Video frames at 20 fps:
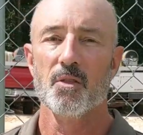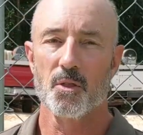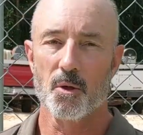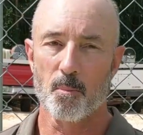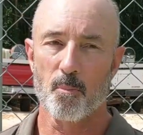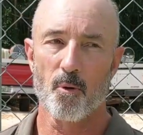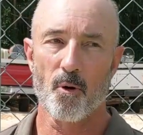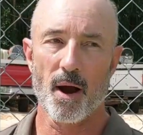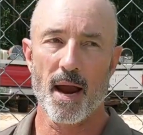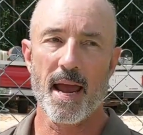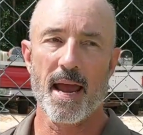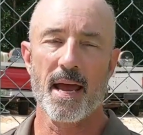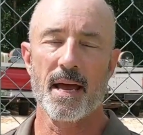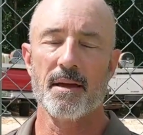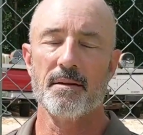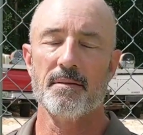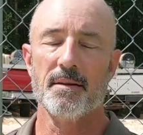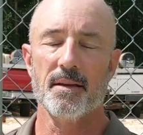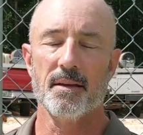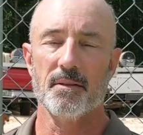The
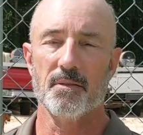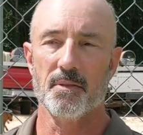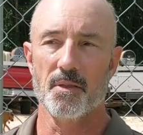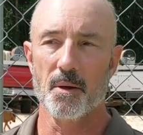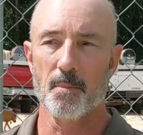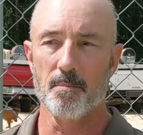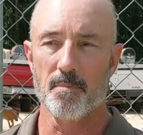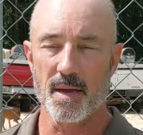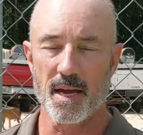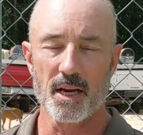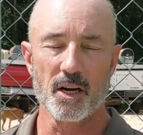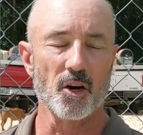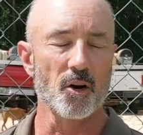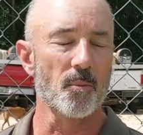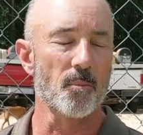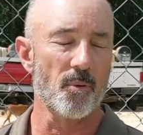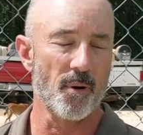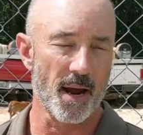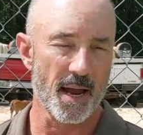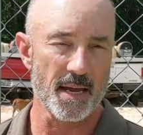brand, the
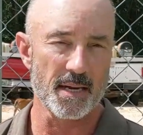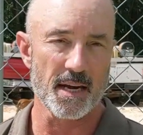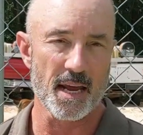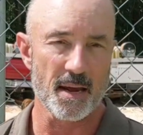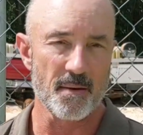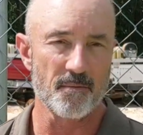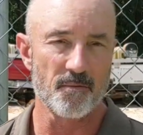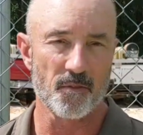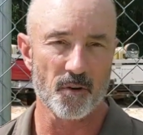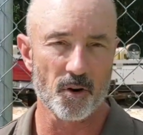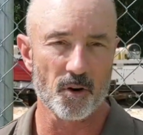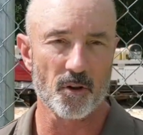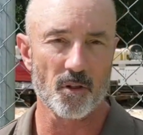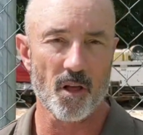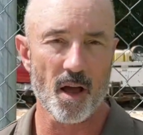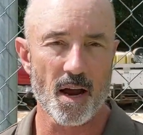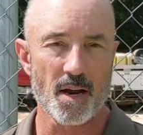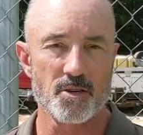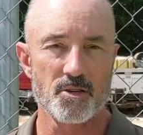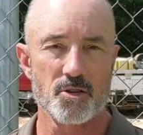bigger brand name
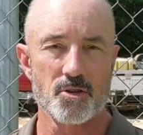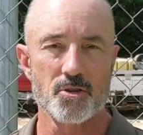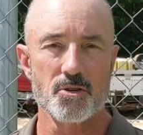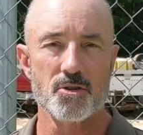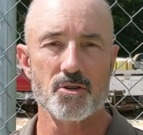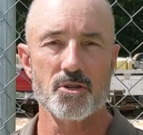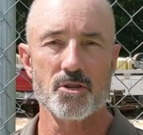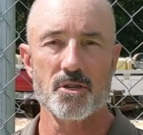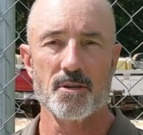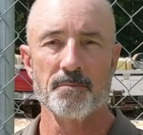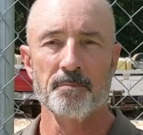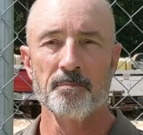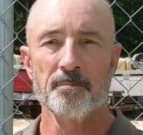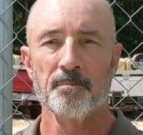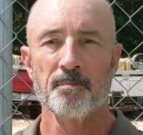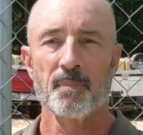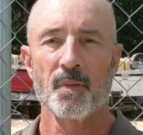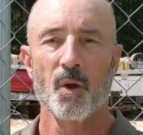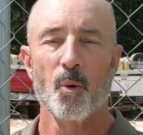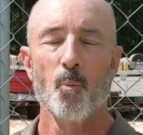fertilizers
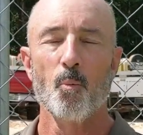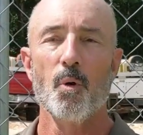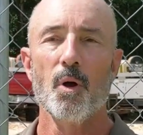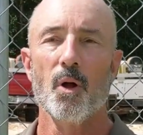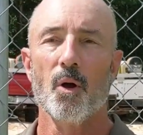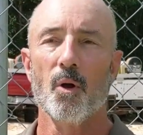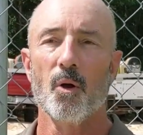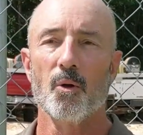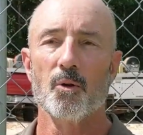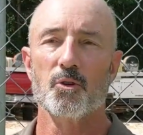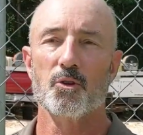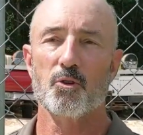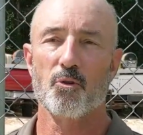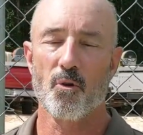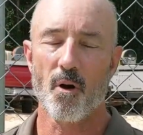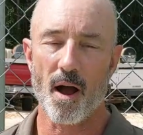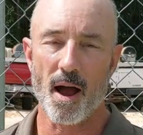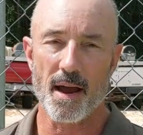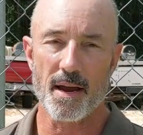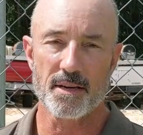will
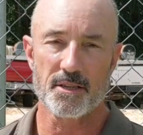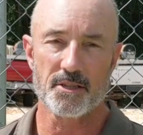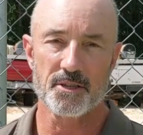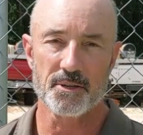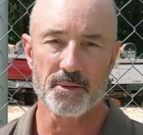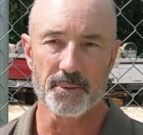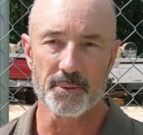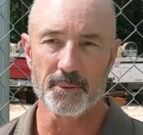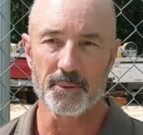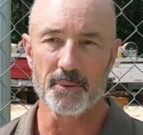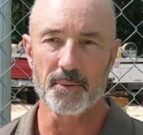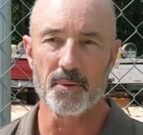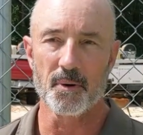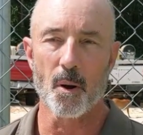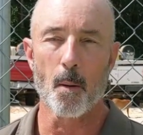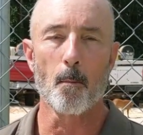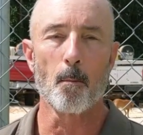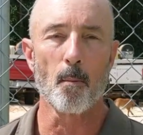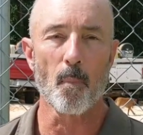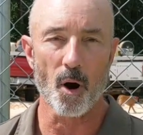try
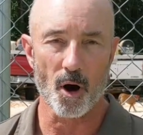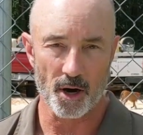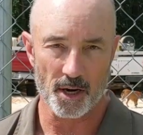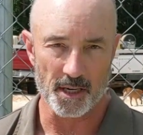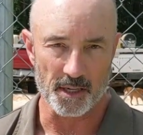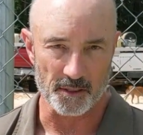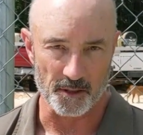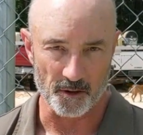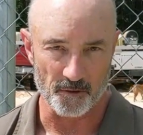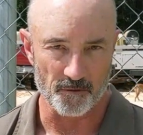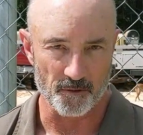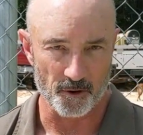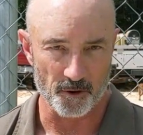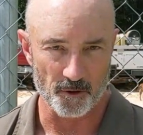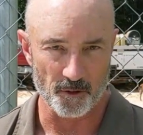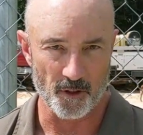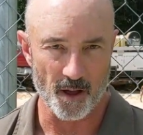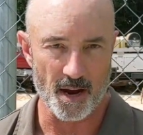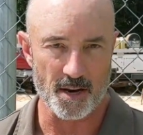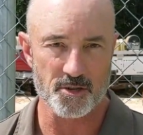to market their
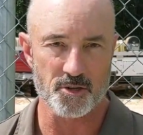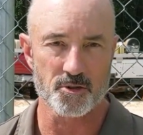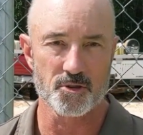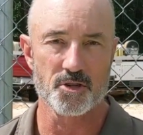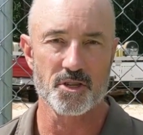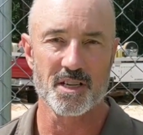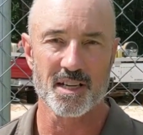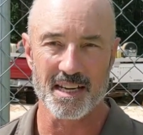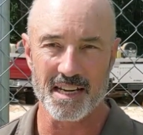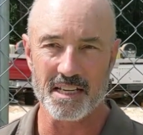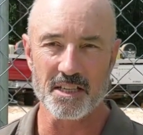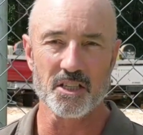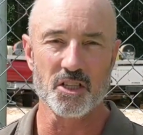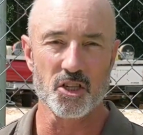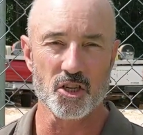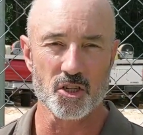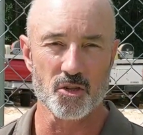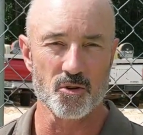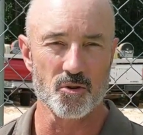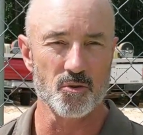fertilizers to get
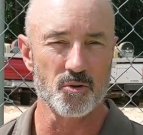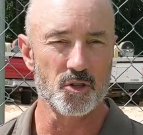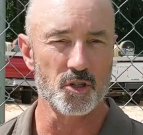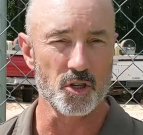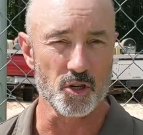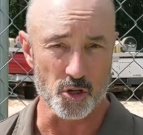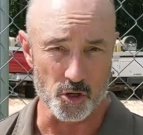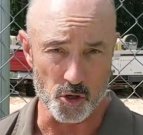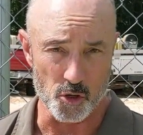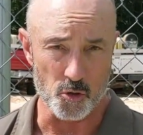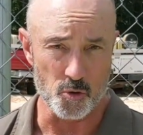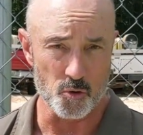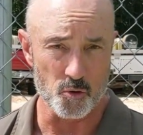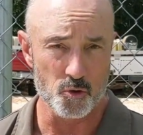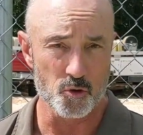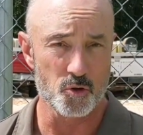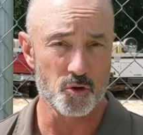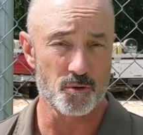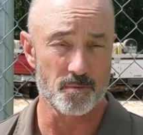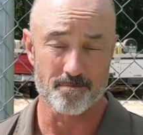you to
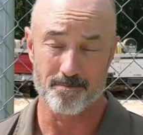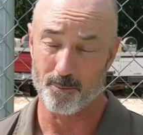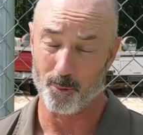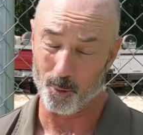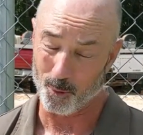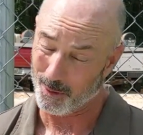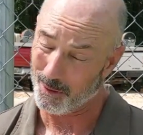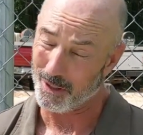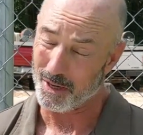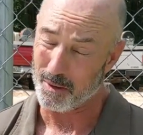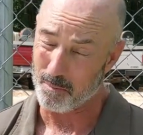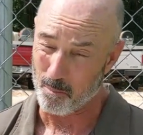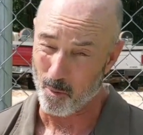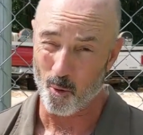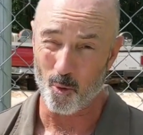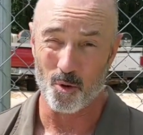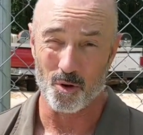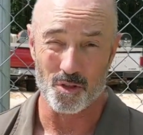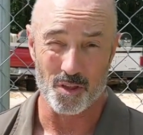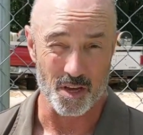use really
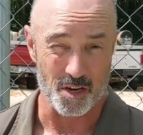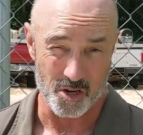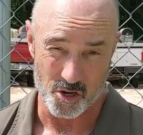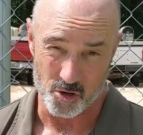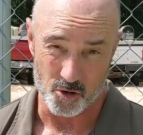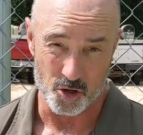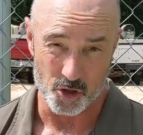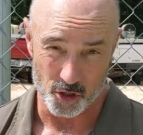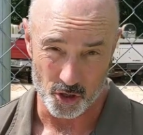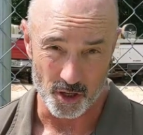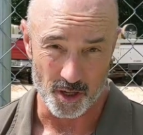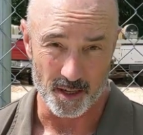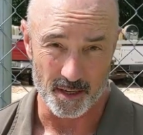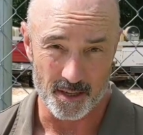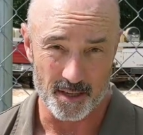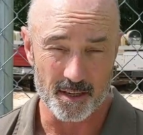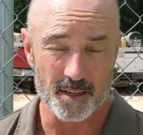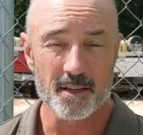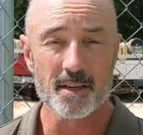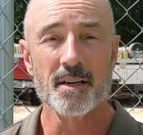more than you
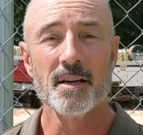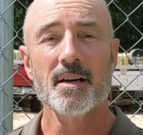should.